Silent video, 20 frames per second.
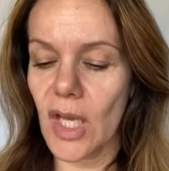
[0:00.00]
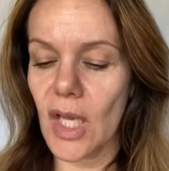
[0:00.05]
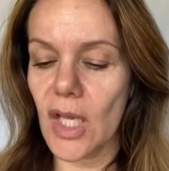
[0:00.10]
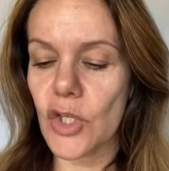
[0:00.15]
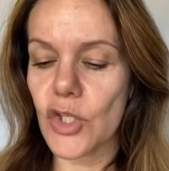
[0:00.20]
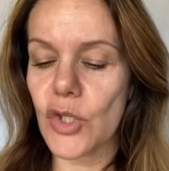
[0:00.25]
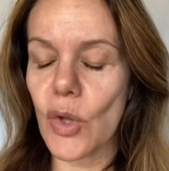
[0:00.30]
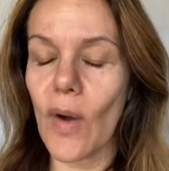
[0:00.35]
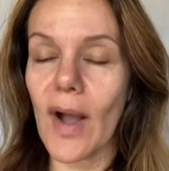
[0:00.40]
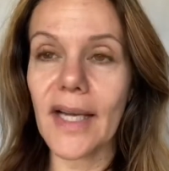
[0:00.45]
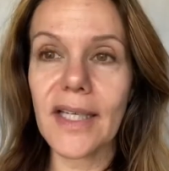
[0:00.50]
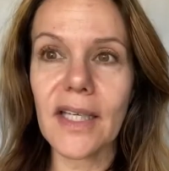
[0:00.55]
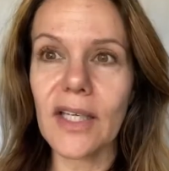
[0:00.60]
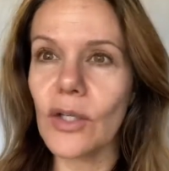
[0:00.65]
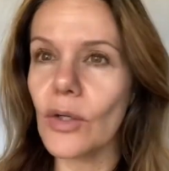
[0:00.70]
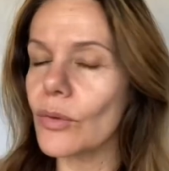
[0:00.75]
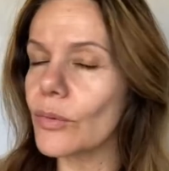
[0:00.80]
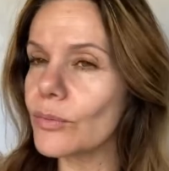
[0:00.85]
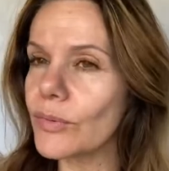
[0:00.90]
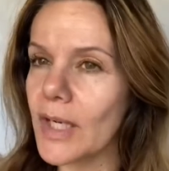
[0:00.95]
So I can
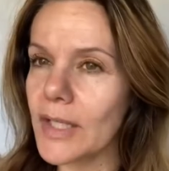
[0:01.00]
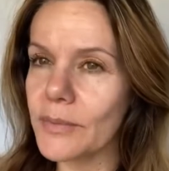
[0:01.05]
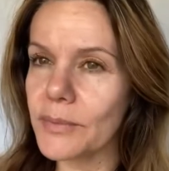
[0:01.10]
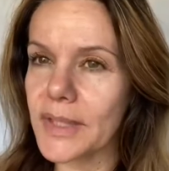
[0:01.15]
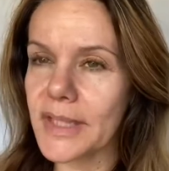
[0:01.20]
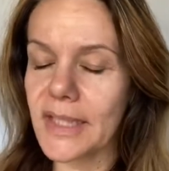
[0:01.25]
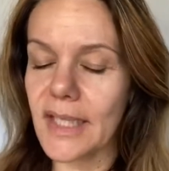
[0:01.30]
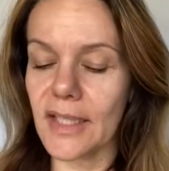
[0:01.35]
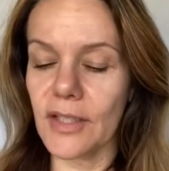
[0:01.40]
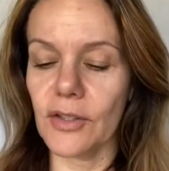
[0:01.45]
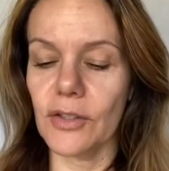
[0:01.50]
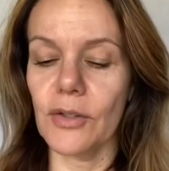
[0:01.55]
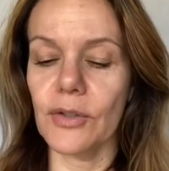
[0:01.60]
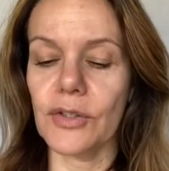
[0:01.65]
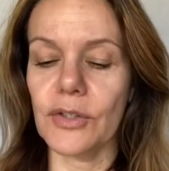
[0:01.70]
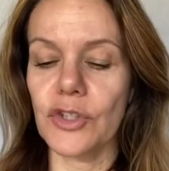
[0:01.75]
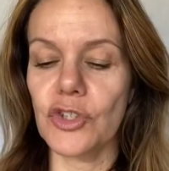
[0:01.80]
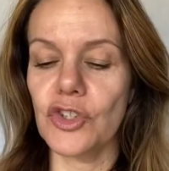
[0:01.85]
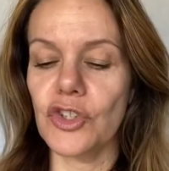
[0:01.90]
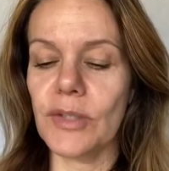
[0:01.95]
go run with it. I could go to
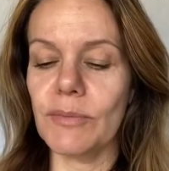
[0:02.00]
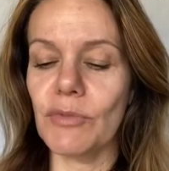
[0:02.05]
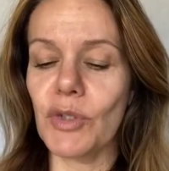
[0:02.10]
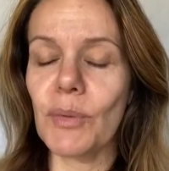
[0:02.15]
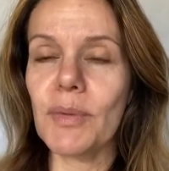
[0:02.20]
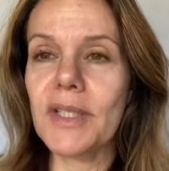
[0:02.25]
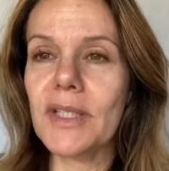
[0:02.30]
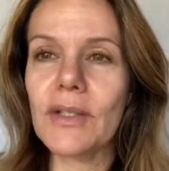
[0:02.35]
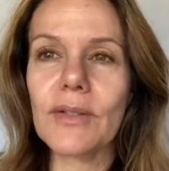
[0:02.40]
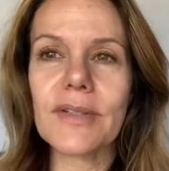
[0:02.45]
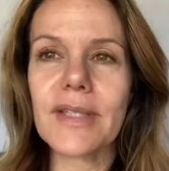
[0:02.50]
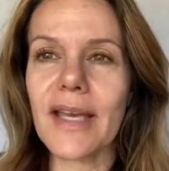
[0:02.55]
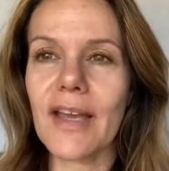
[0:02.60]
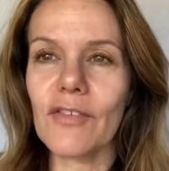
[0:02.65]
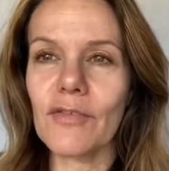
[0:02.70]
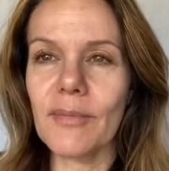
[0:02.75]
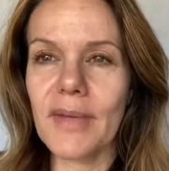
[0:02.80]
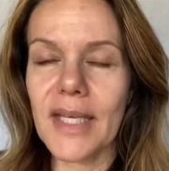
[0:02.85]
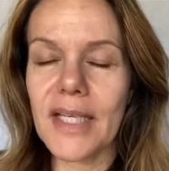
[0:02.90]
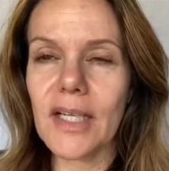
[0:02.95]
the gym. Nobody knows I have
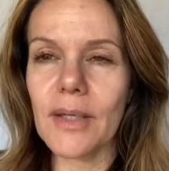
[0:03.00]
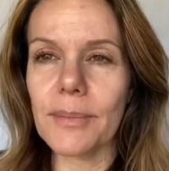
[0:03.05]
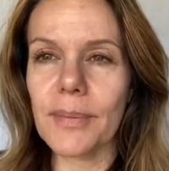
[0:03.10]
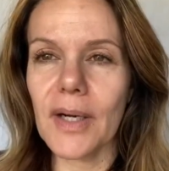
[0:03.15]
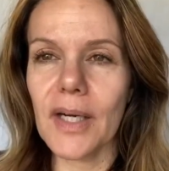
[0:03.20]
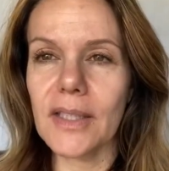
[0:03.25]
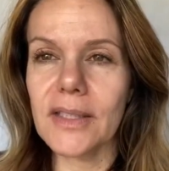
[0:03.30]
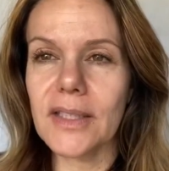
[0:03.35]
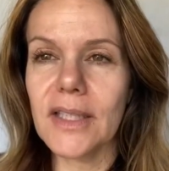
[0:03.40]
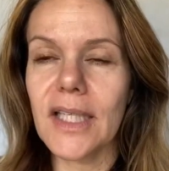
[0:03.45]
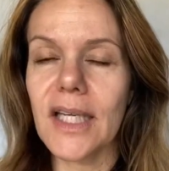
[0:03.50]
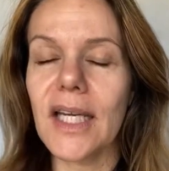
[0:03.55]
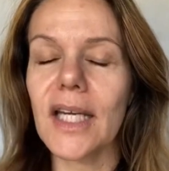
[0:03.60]
makeup on.